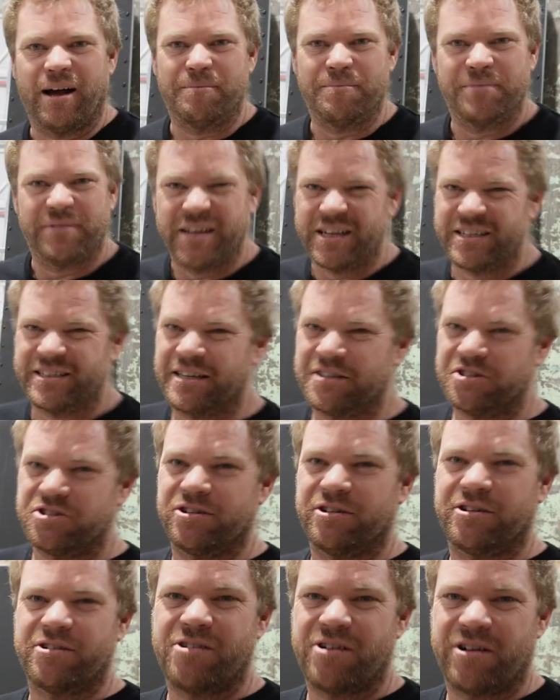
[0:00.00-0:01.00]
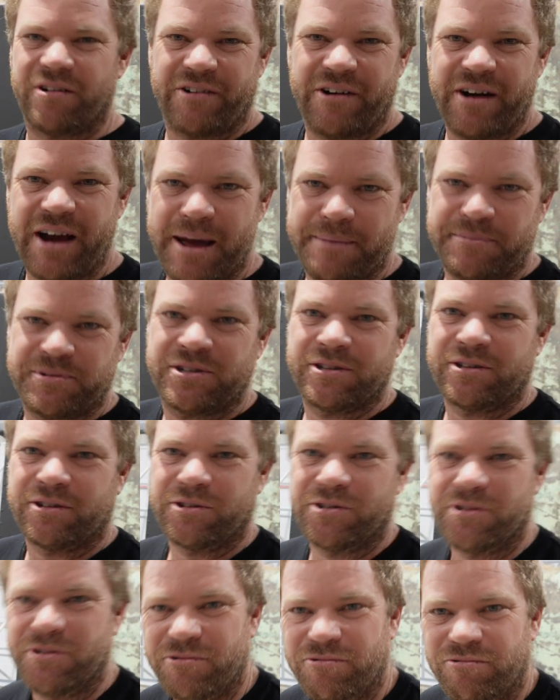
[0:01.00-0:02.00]
These hinges I got are
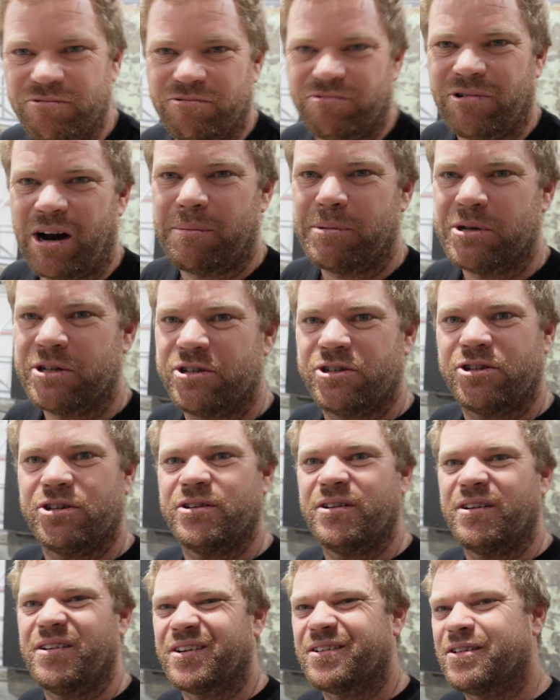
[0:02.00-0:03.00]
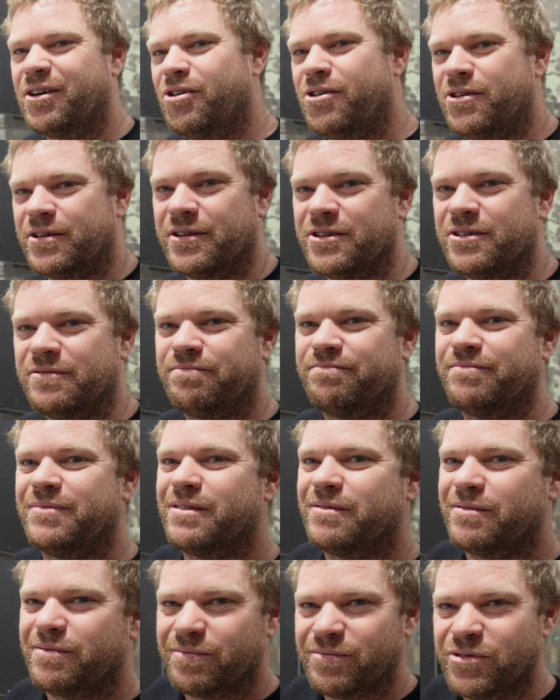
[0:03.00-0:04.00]
absolute rubbish. I kind of
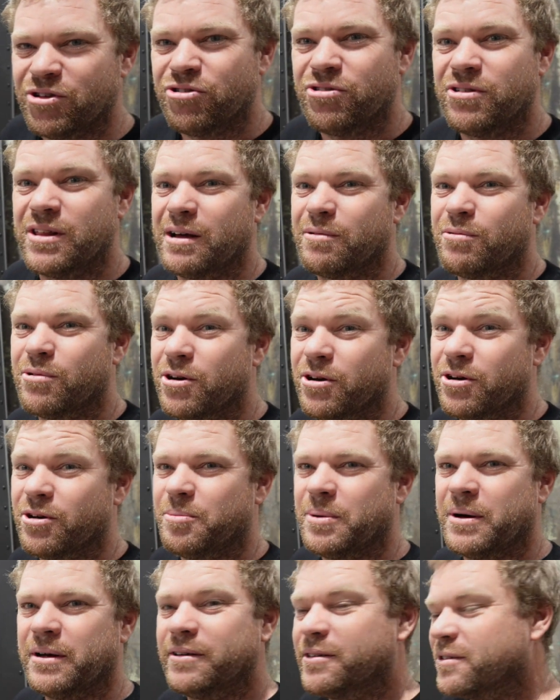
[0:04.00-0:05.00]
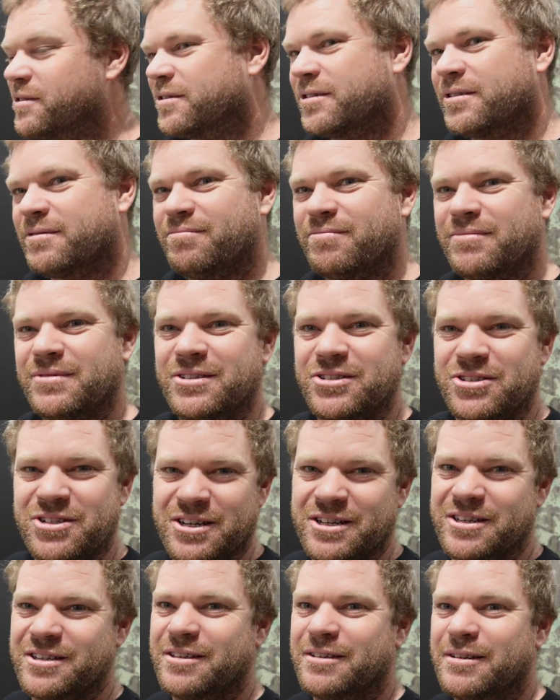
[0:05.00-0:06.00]
knew they were, but I was
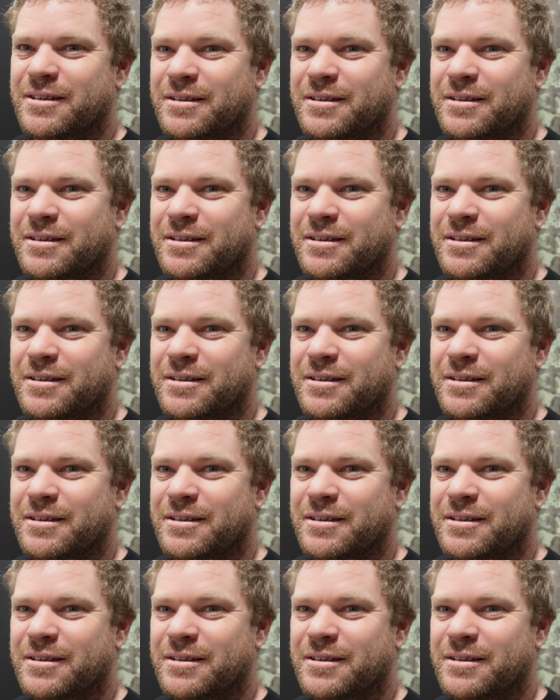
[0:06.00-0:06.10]
just